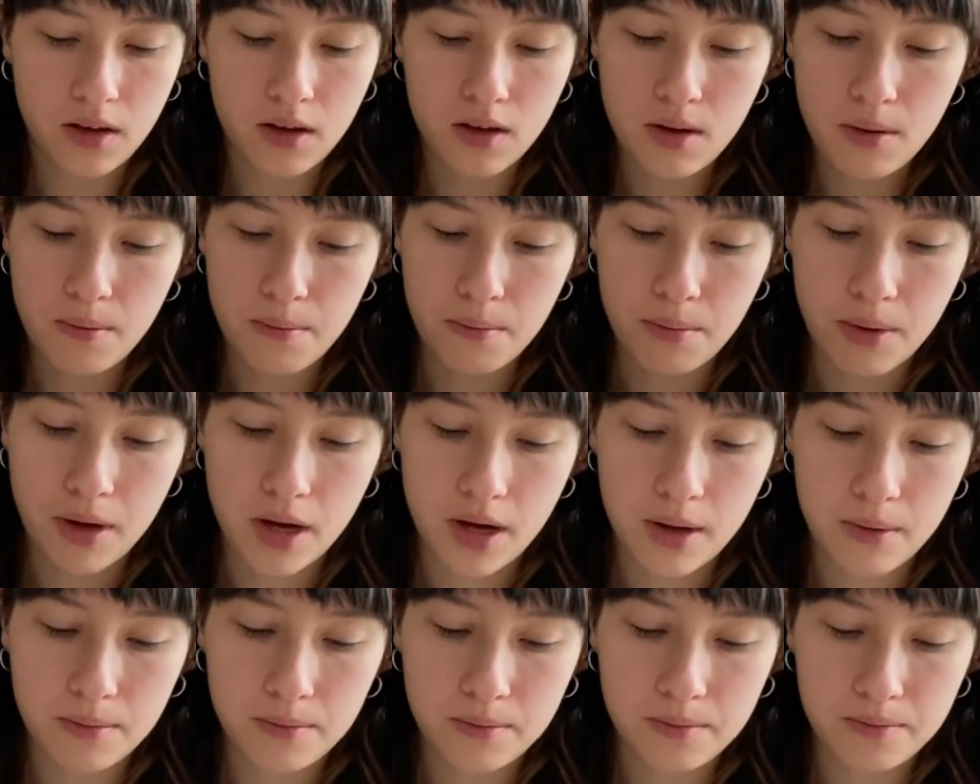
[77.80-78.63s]

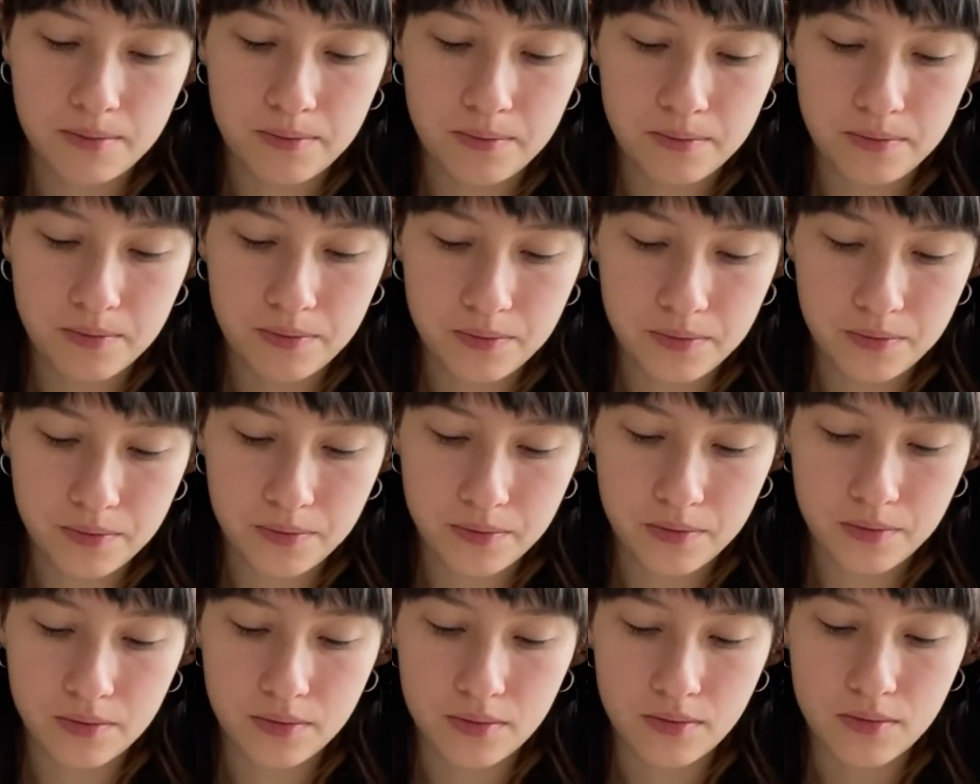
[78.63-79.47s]

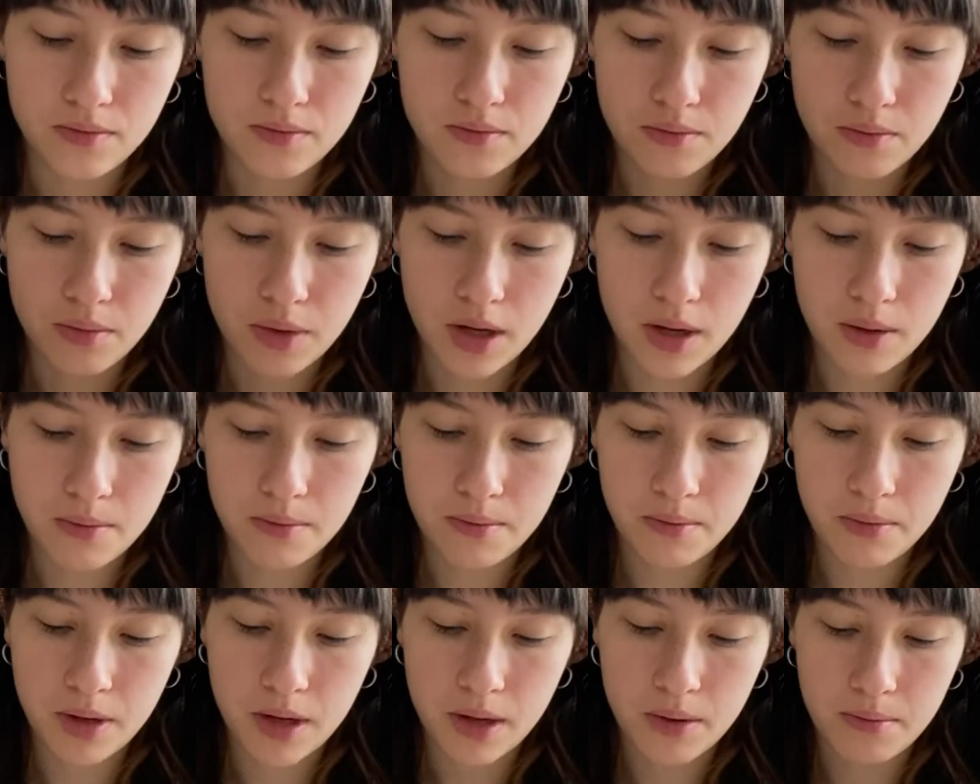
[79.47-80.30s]
bum, bum,
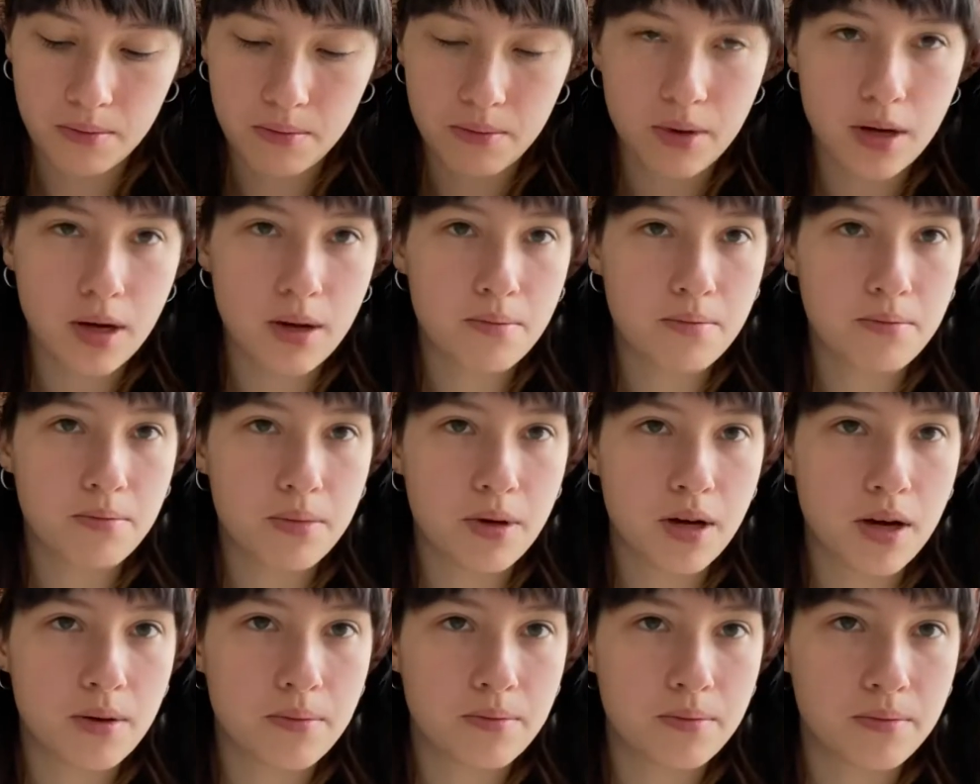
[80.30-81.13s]
bum, bum,
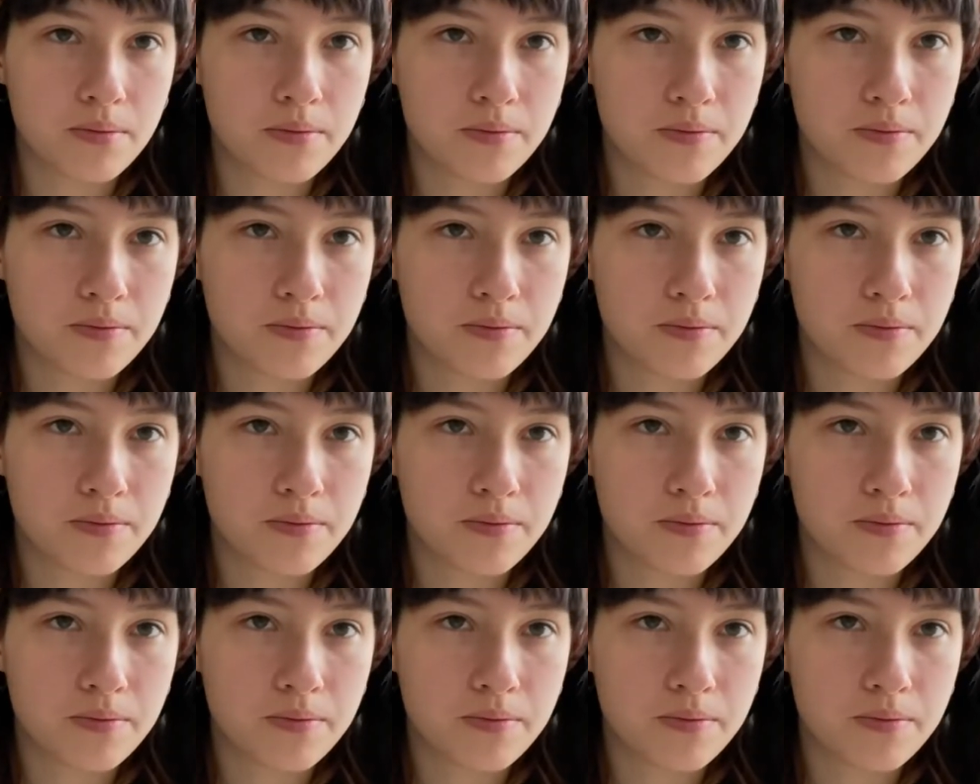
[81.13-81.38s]
bum.